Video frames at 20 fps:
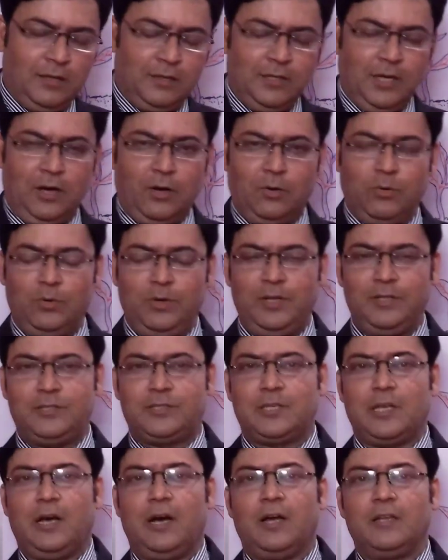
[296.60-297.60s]
Now
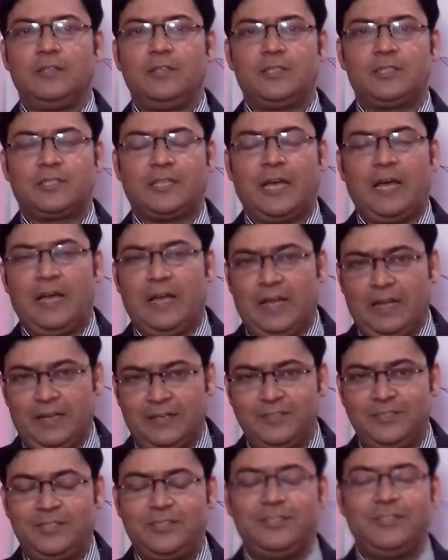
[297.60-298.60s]
let's
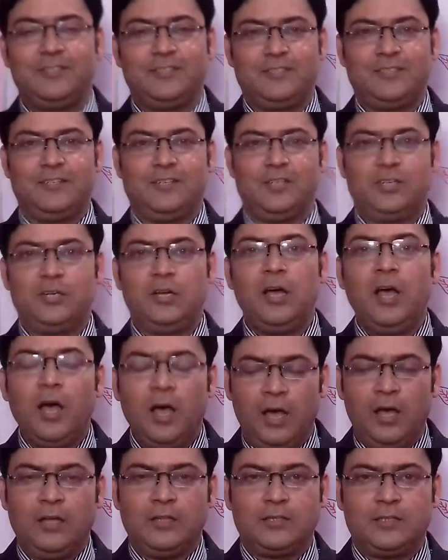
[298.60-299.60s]
understand the
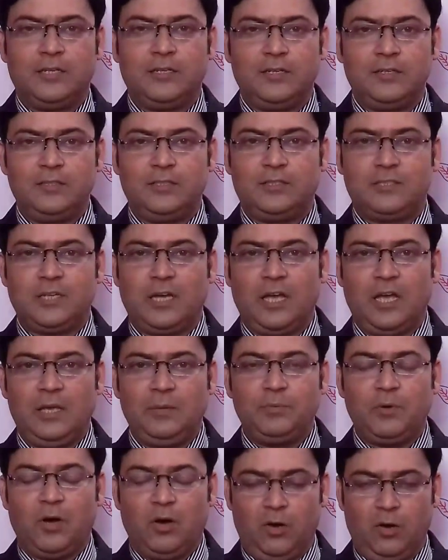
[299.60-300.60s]
third
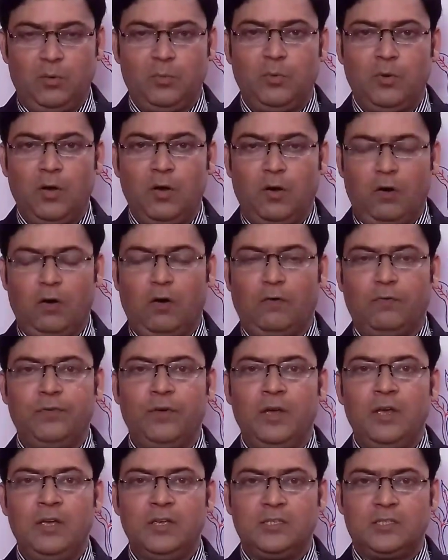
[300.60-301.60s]
type of of
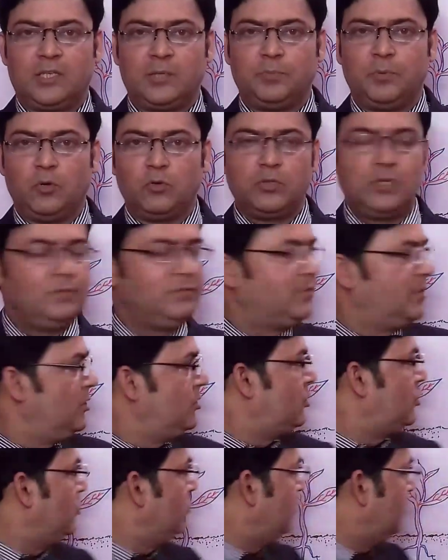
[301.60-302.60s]
supportive
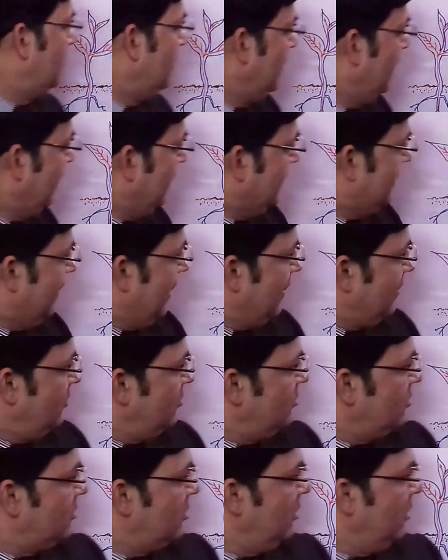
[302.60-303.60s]
tissue, that
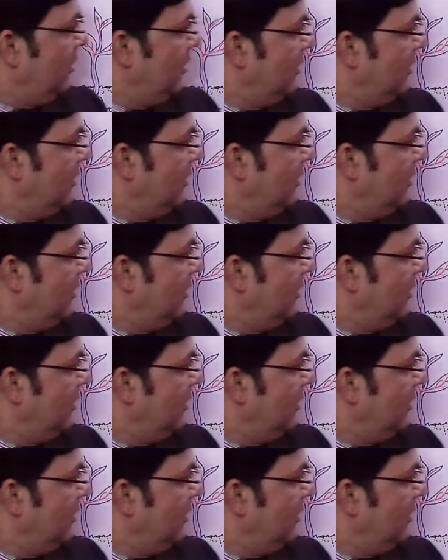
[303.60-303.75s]
is